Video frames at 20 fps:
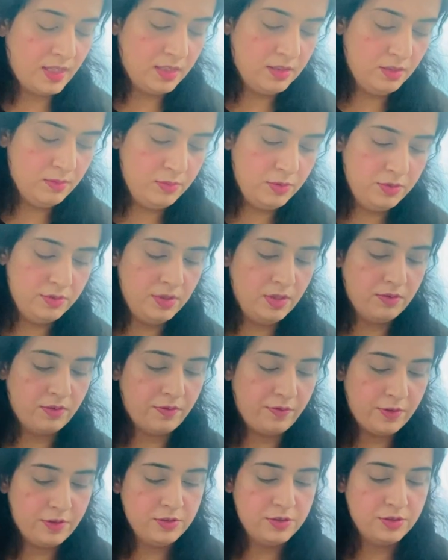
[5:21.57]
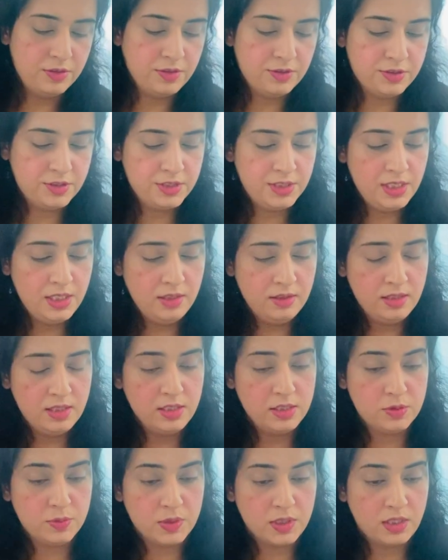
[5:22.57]
The Moon in reverse. So they're seeing
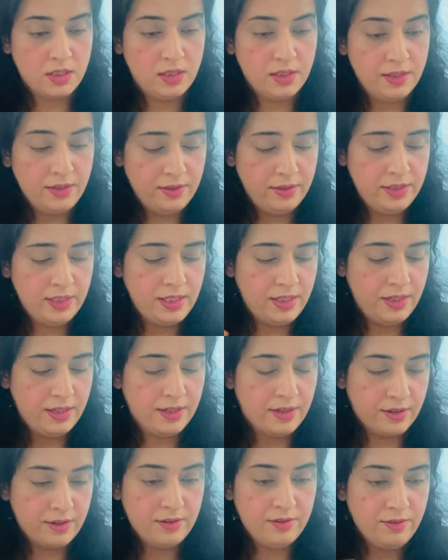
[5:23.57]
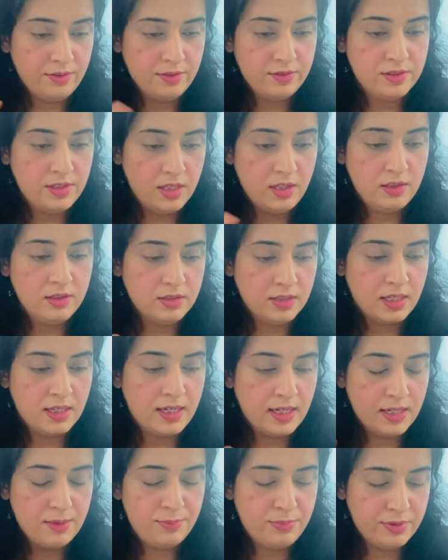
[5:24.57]
things with clarity here. They got the
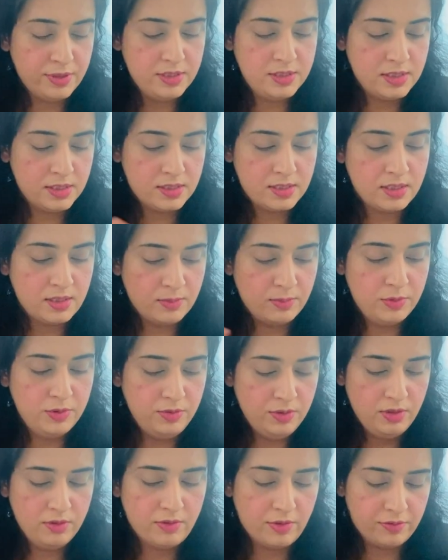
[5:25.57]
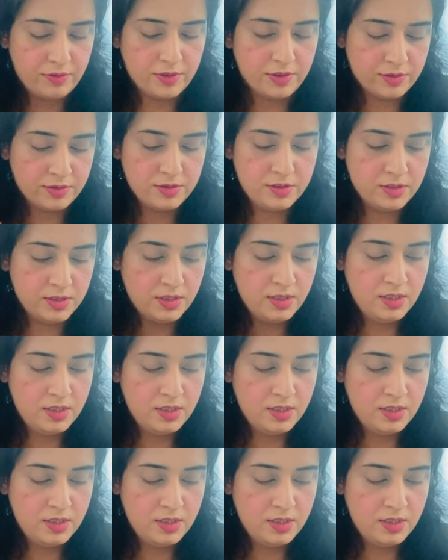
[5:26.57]
High Priestess and the Moon in reverse.